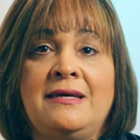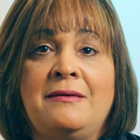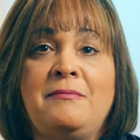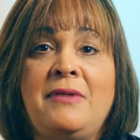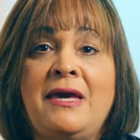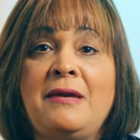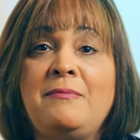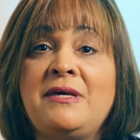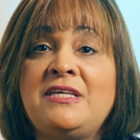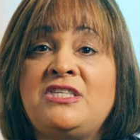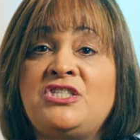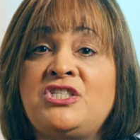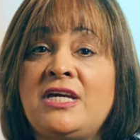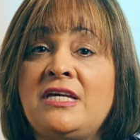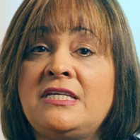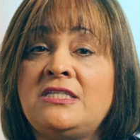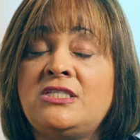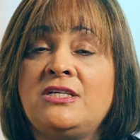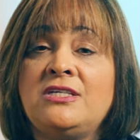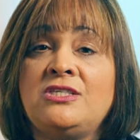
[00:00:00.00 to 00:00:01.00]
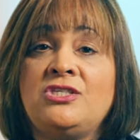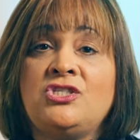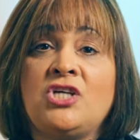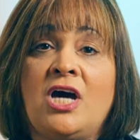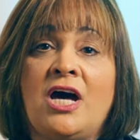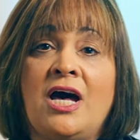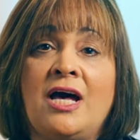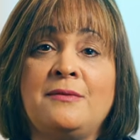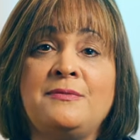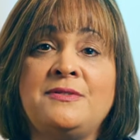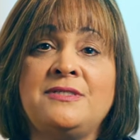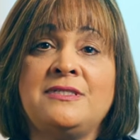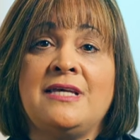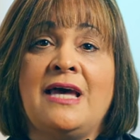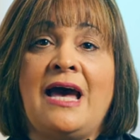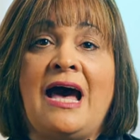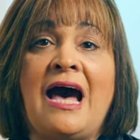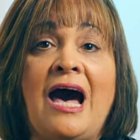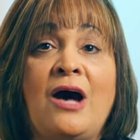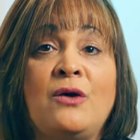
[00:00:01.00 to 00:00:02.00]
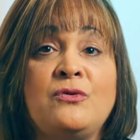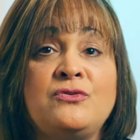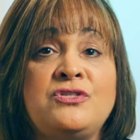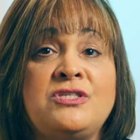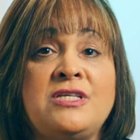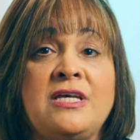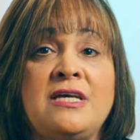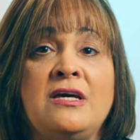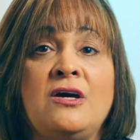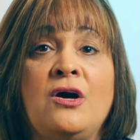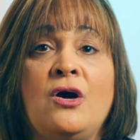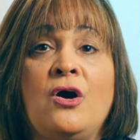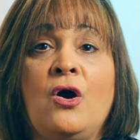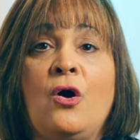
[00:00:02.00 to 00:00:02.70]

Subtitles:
maybe changing jobs, housing,